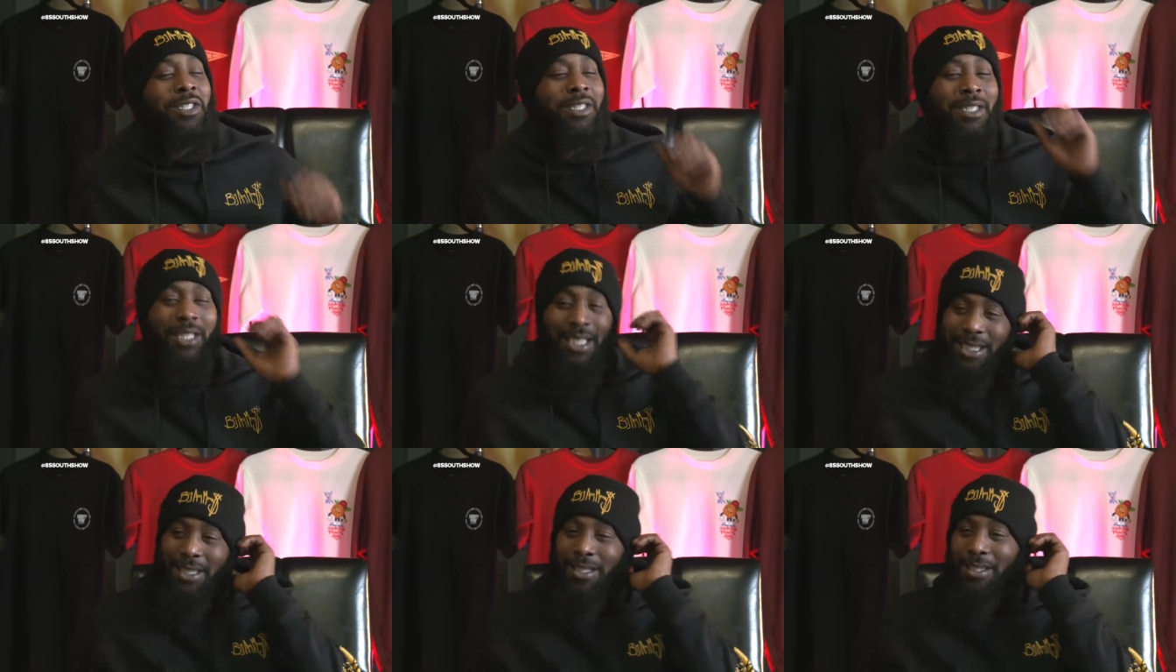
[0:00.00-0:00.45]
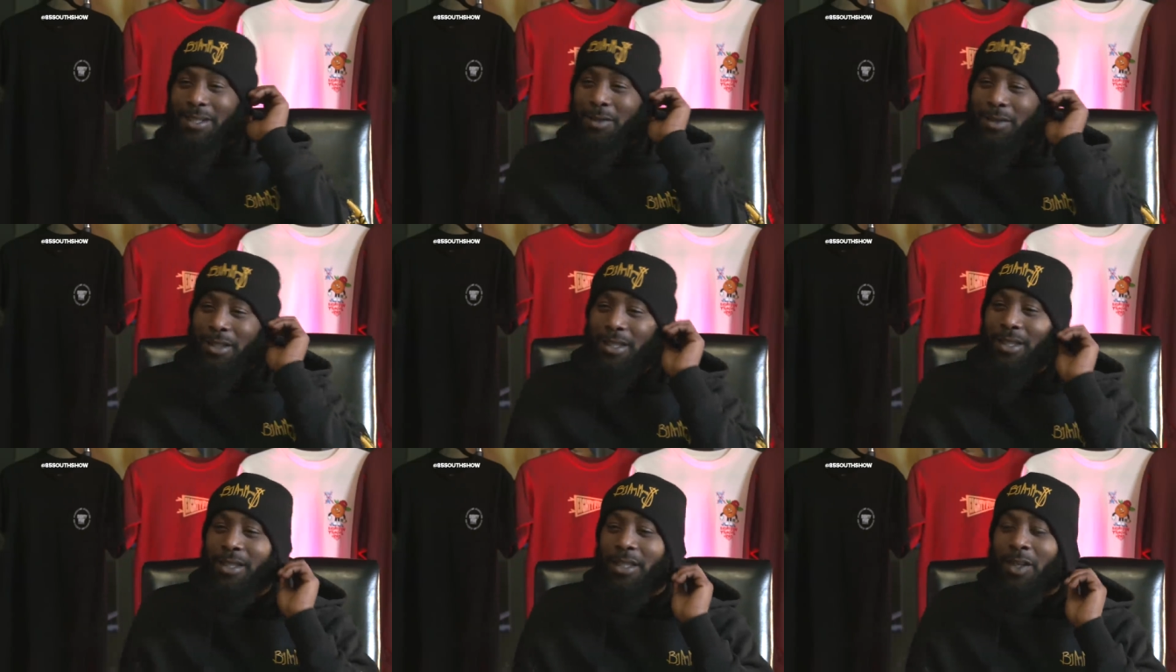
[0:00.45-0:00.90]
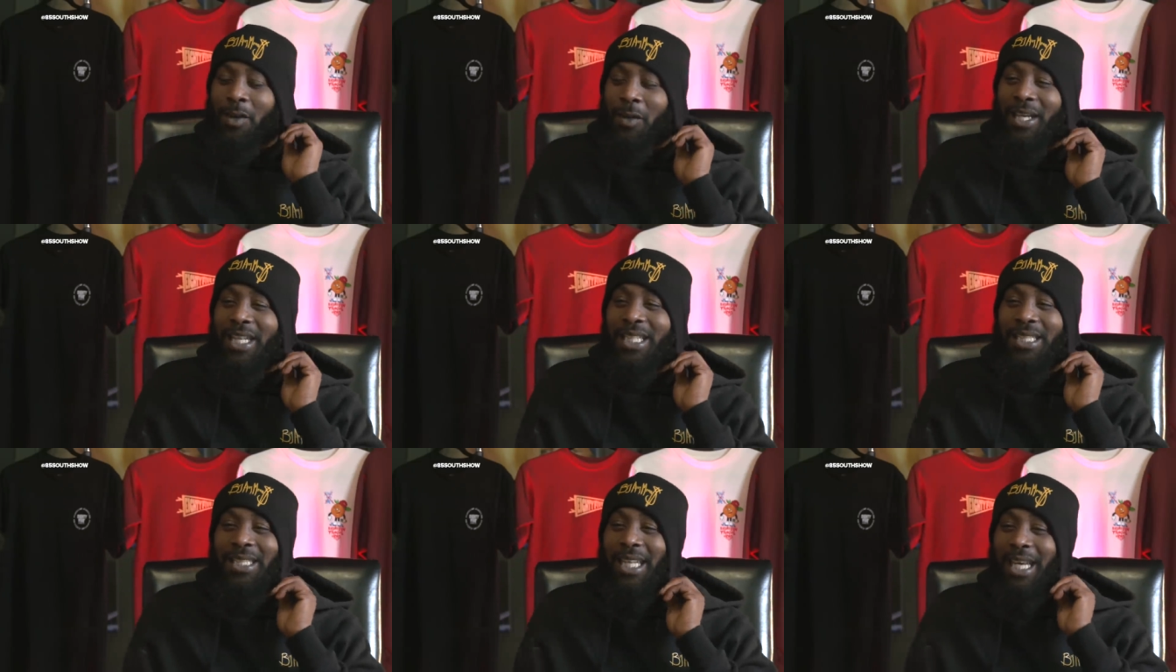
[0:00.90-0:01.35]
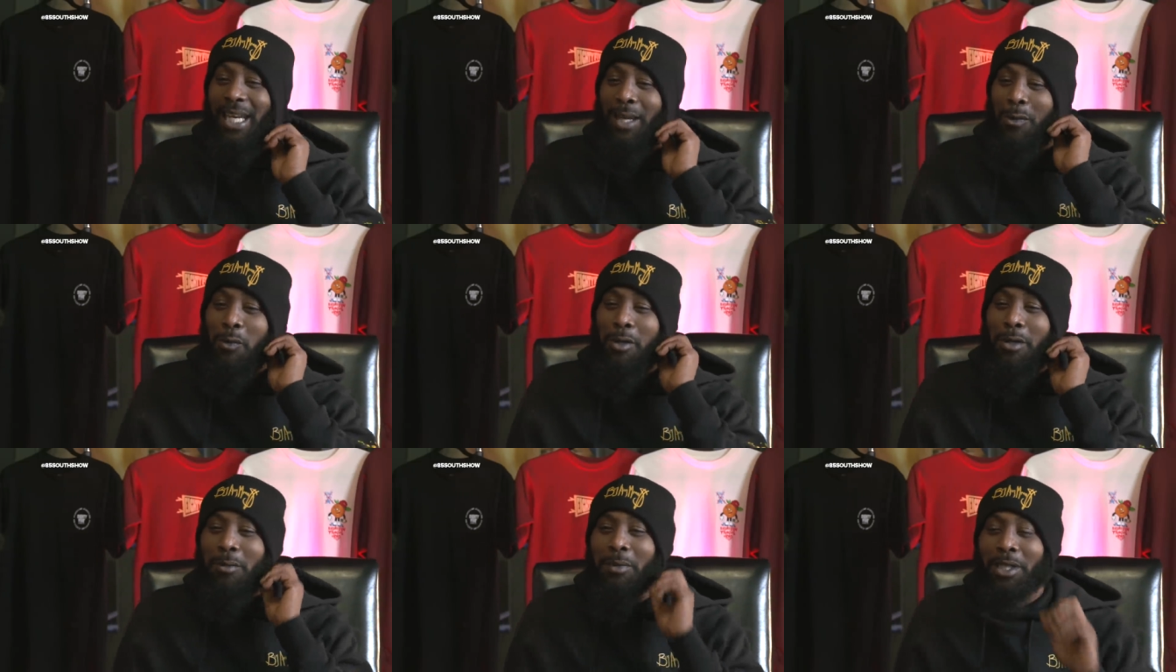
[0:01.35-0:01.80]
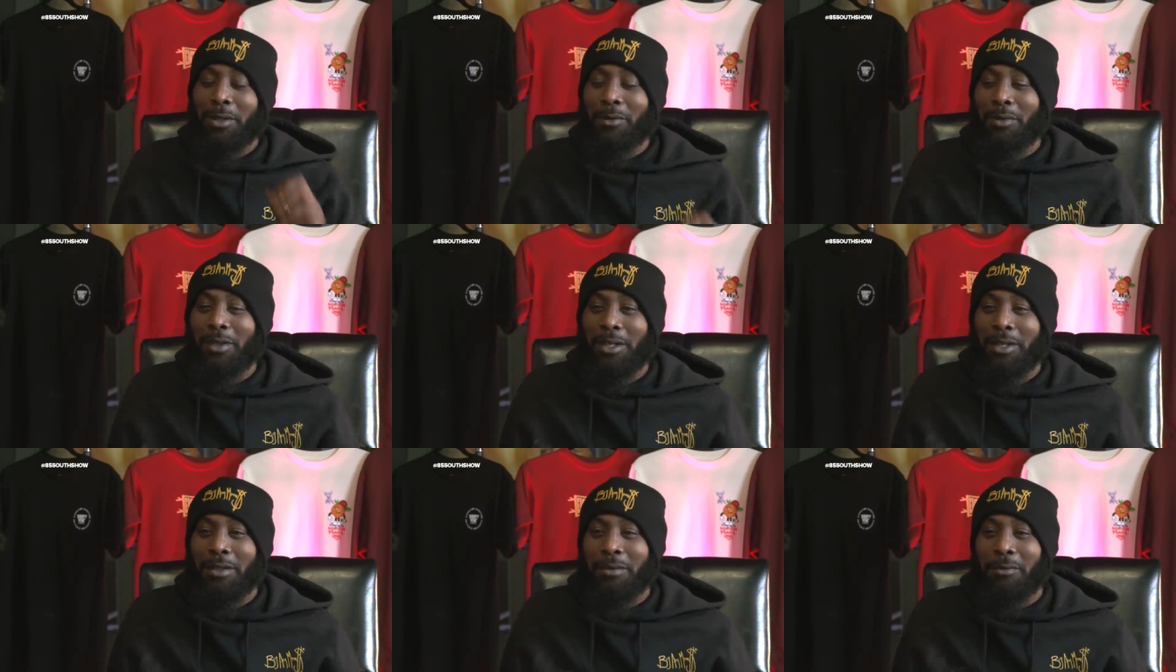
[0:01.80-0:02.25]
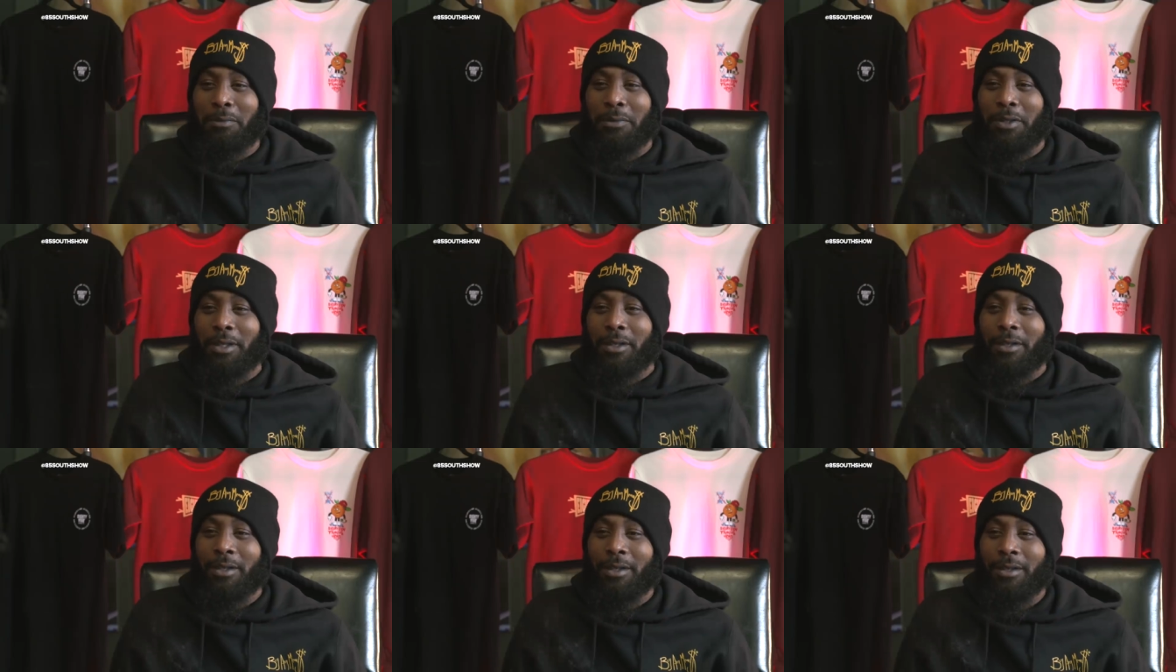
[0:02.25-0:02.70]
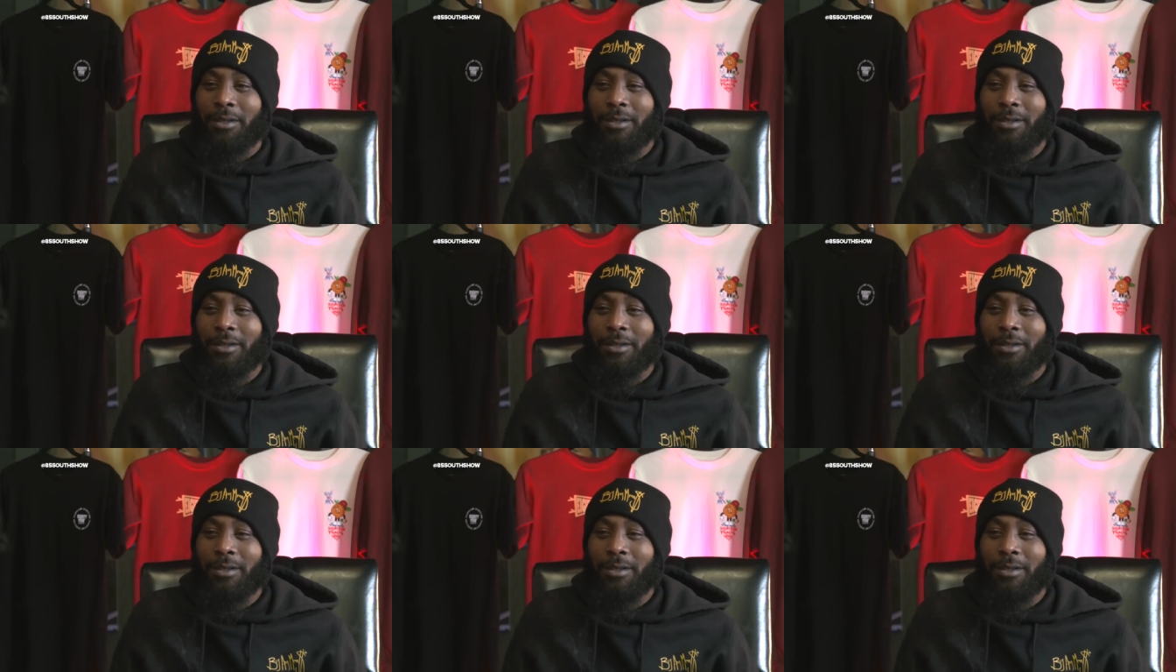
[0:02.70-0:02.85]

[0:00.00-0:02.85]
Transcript: was just a little crazy ass woman he was looking for?